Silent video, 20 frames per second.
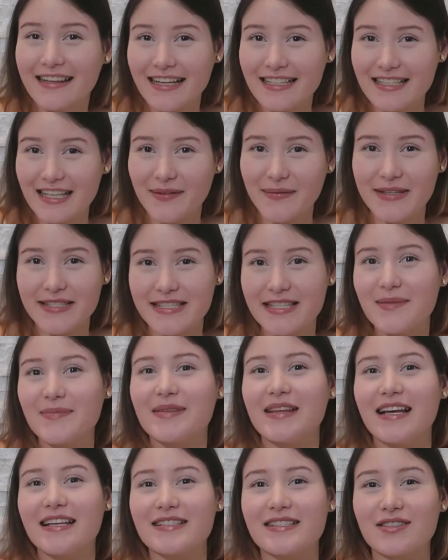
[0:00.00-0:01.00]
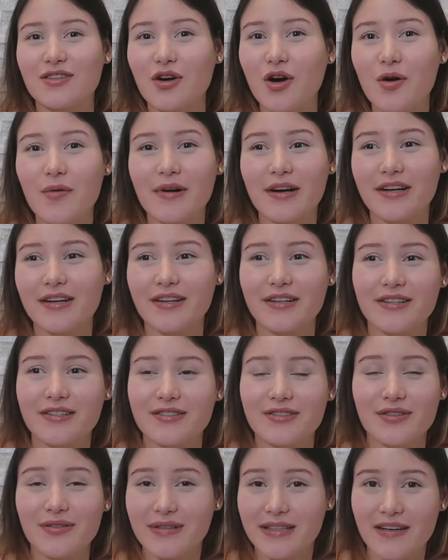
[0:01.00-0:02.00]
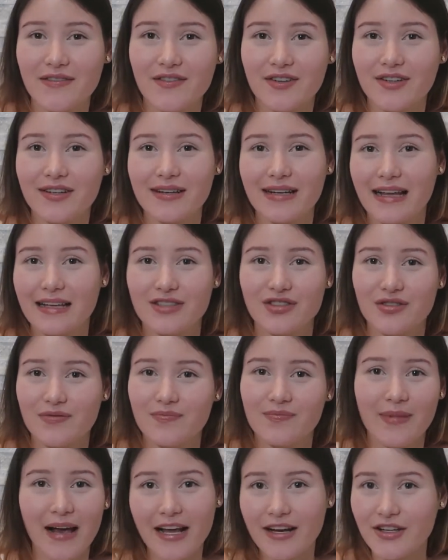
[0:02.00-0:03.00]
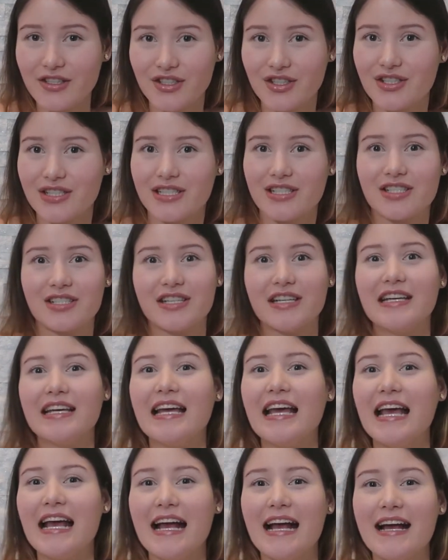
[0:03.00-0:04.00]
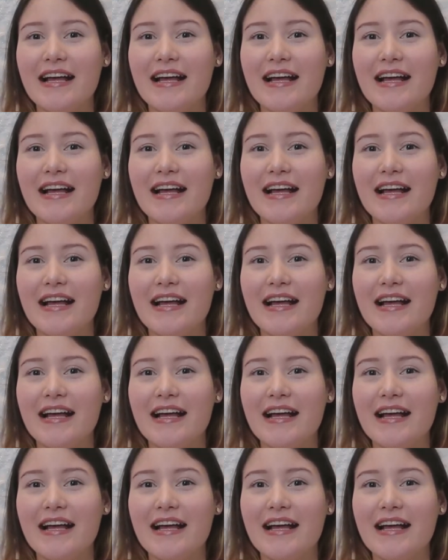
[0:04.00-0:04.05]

that's, like, my stepdad's co-workers or whatever, and, like, managers and shit.